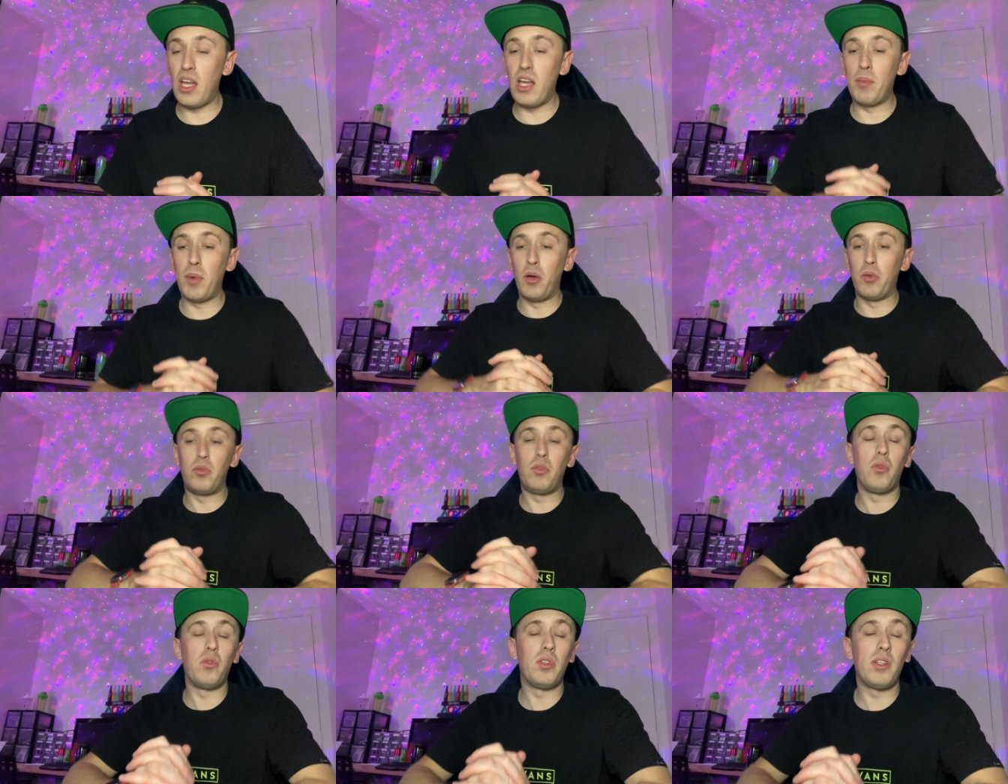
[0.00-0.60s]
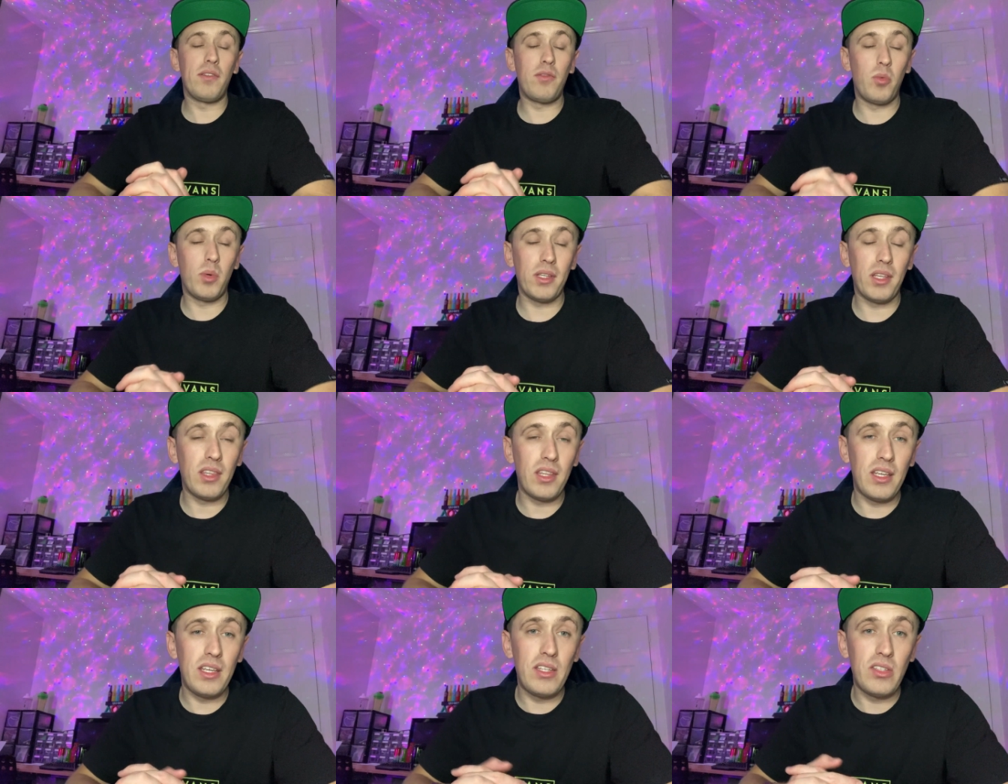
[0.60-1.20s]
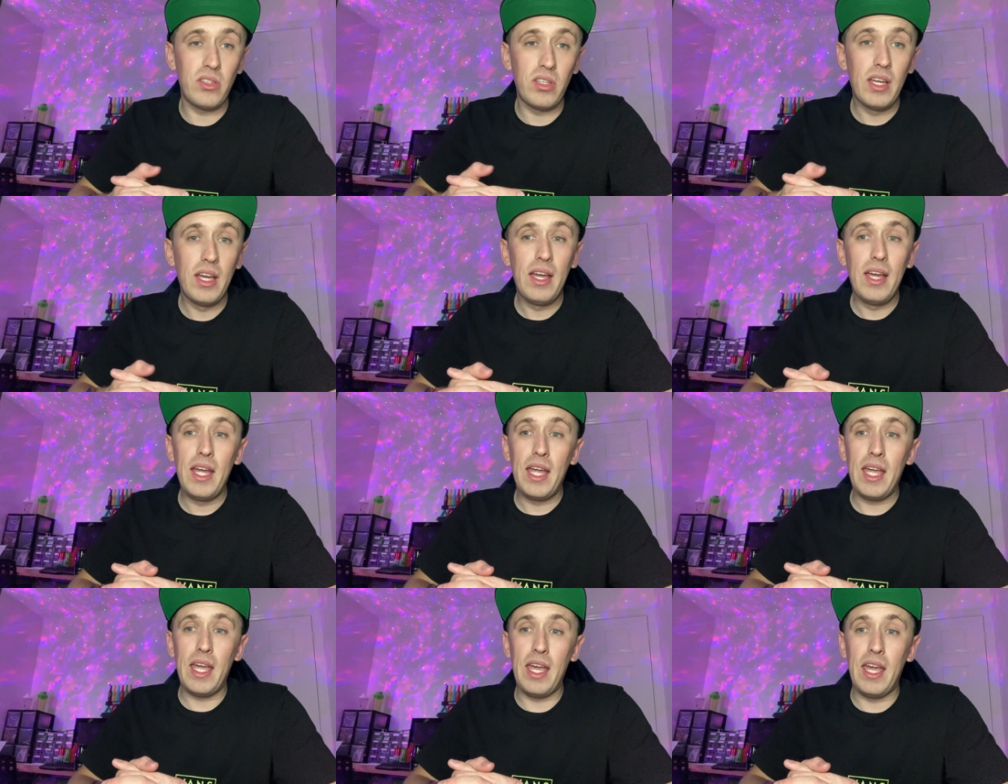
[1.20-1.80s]
Um, I'll do another one of these
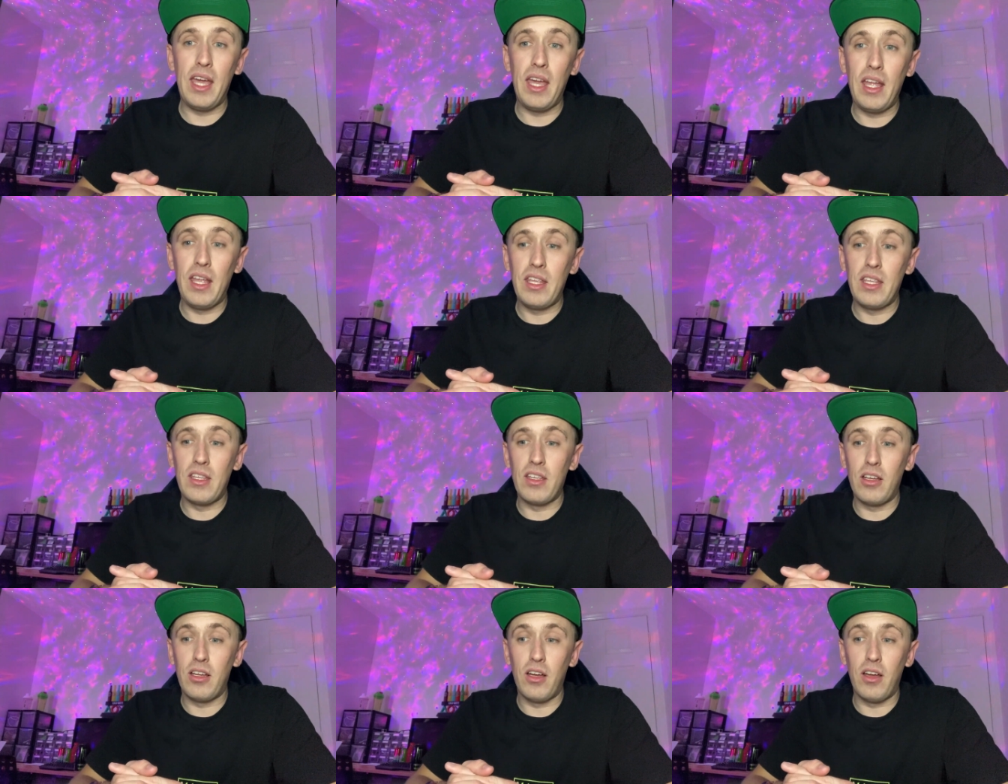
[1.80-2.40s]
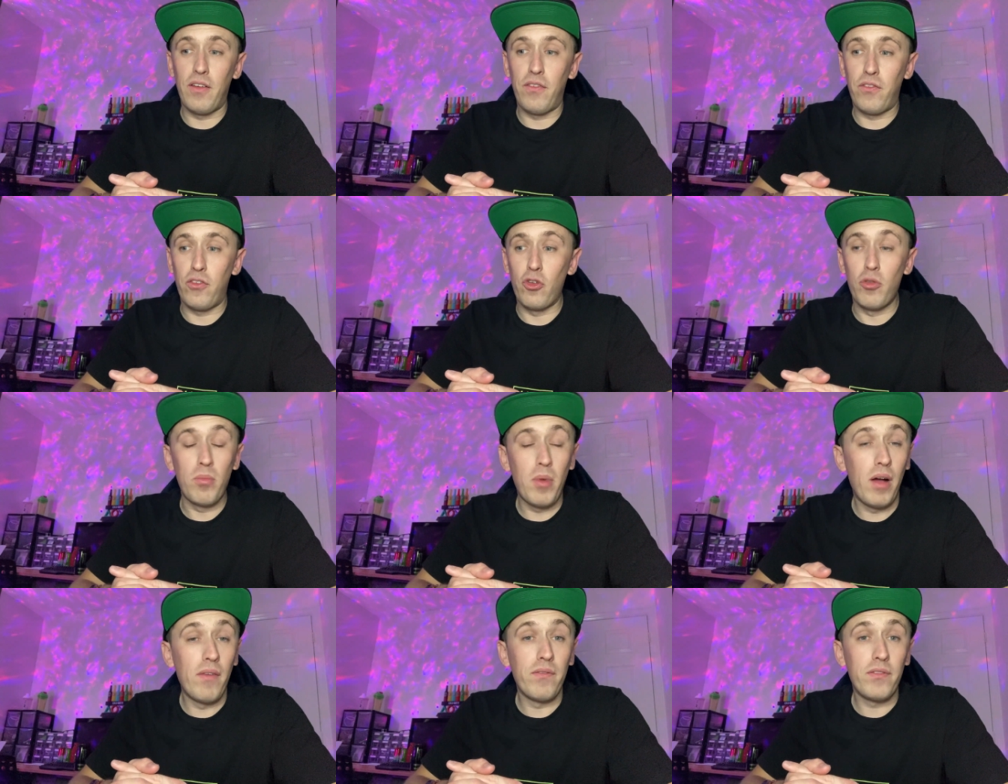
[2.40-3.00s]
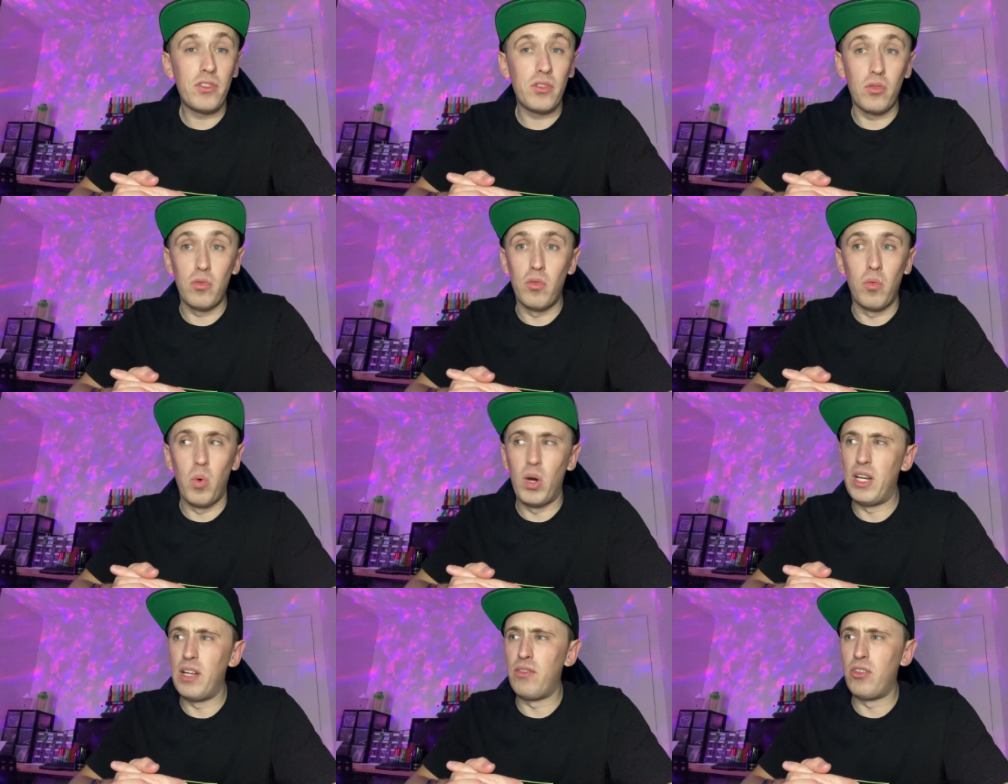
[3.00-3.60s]
in a few months or
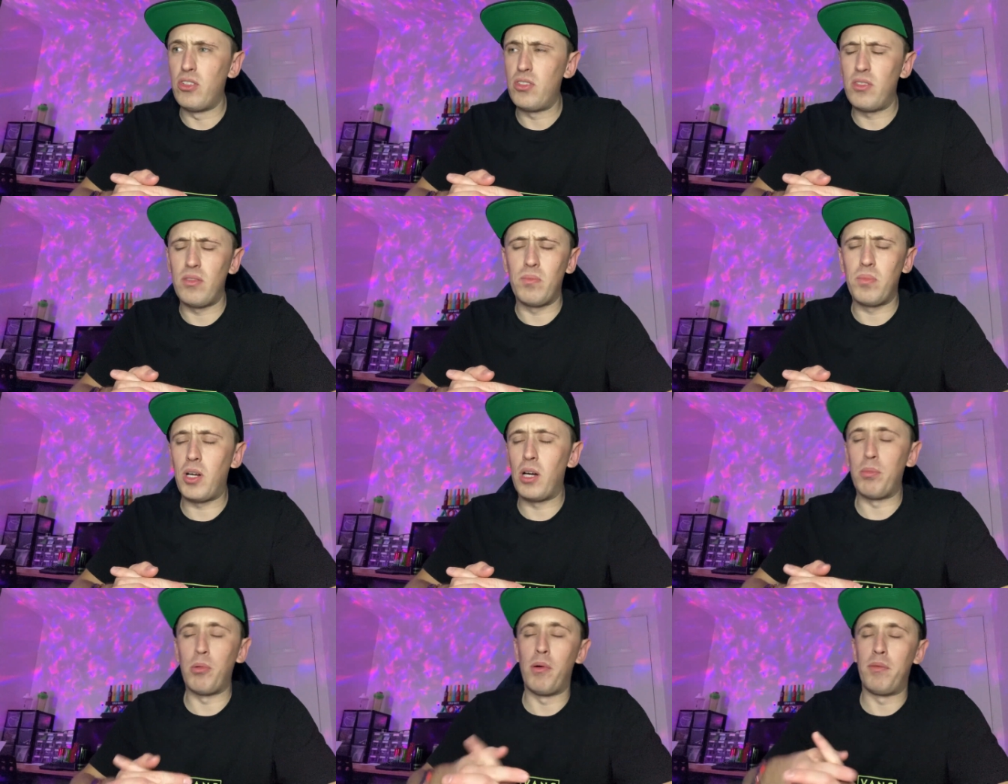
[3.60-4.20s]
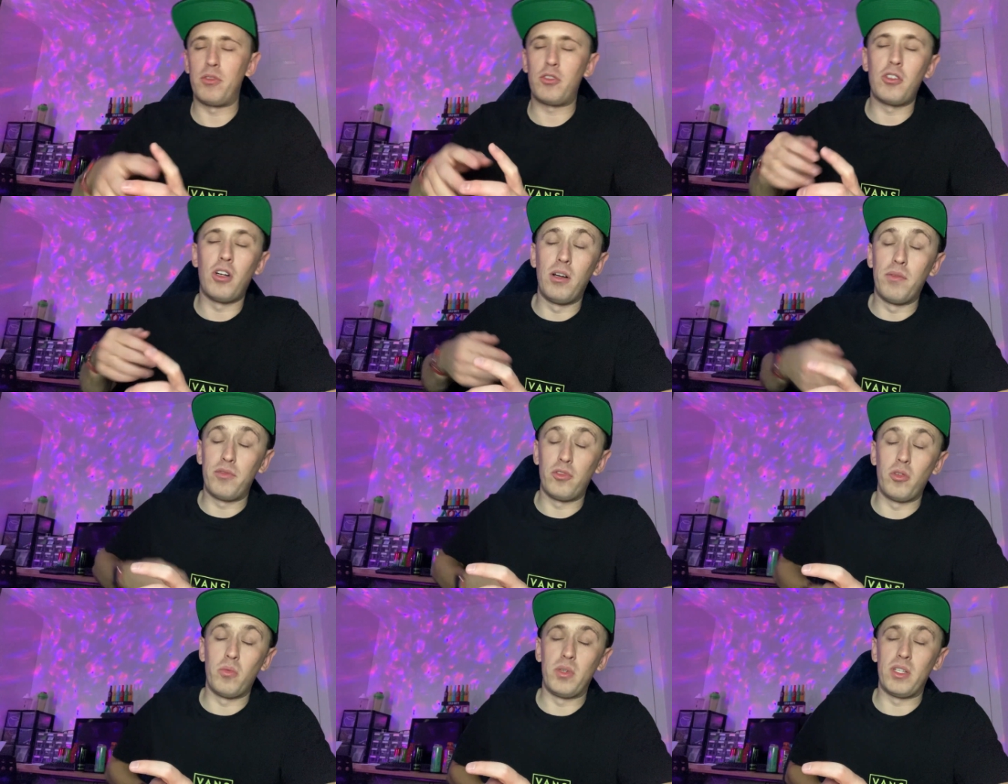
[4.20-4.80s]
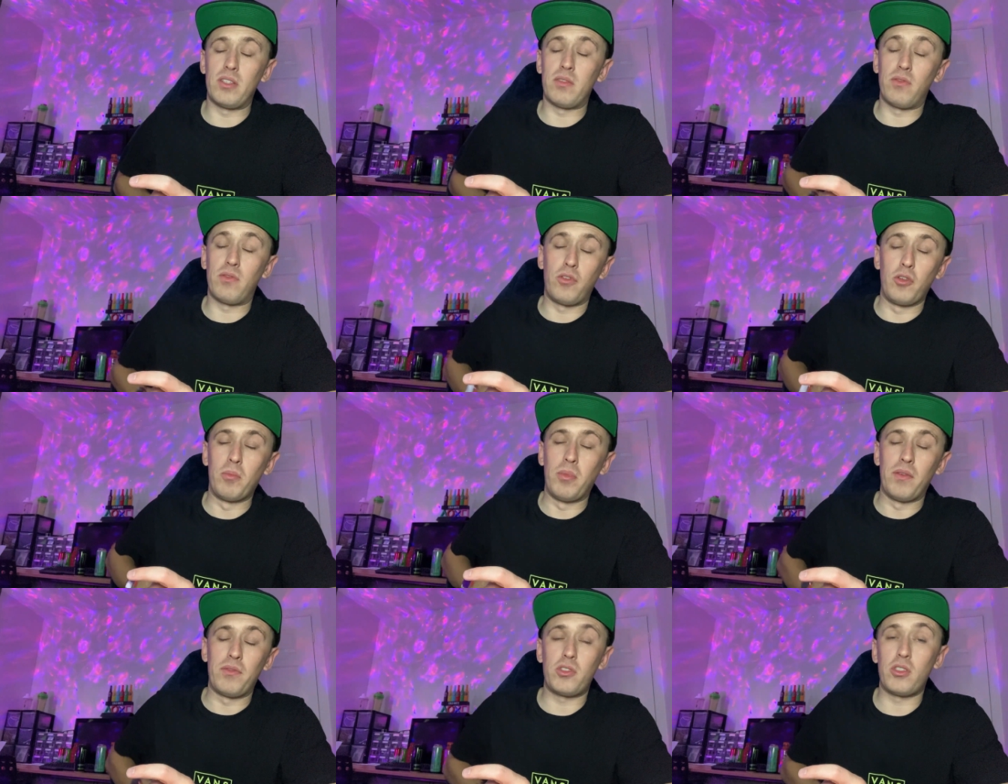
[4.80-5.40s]
whenever, a couple months time, few weeks,
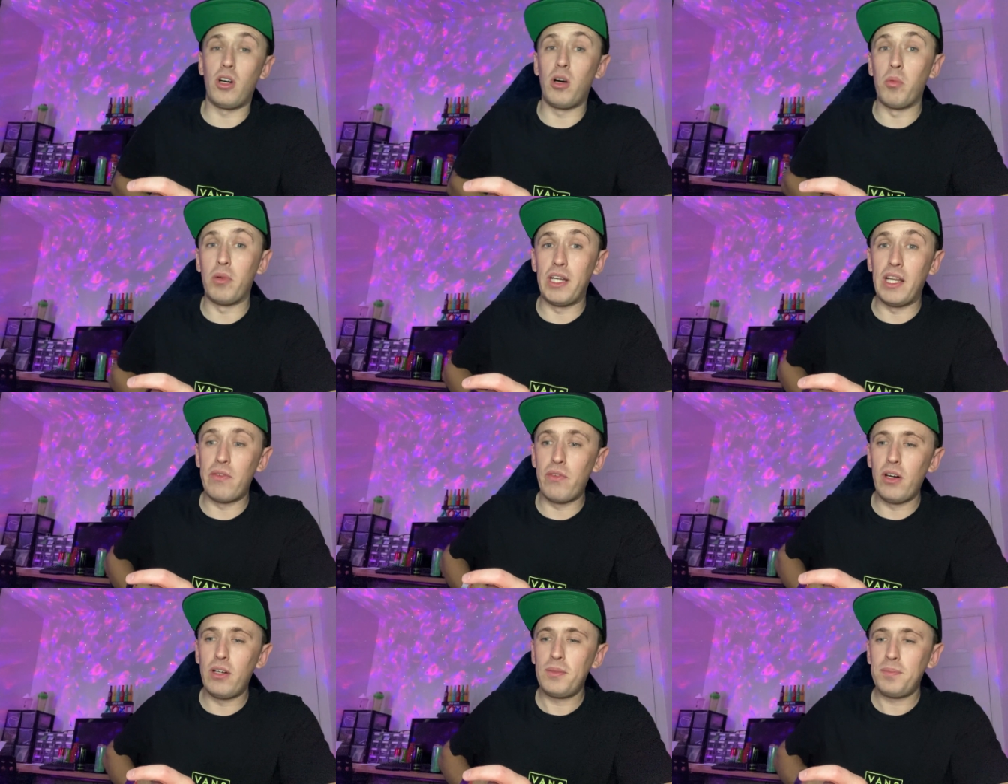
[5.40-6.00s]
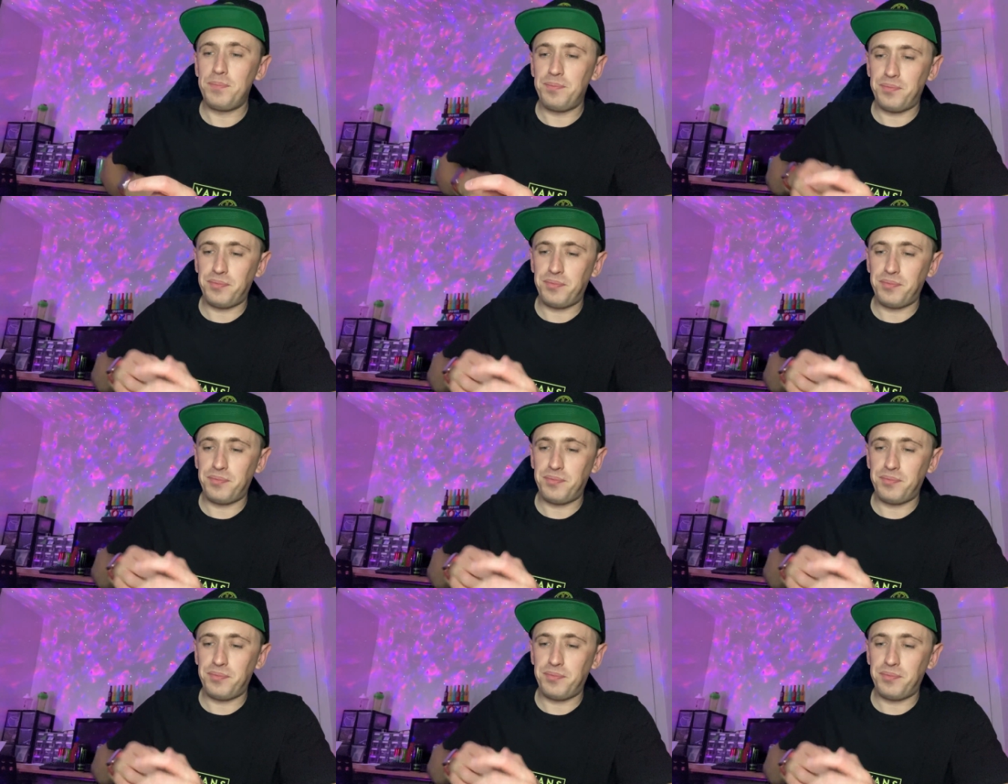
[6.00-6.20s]
few months time, whenever.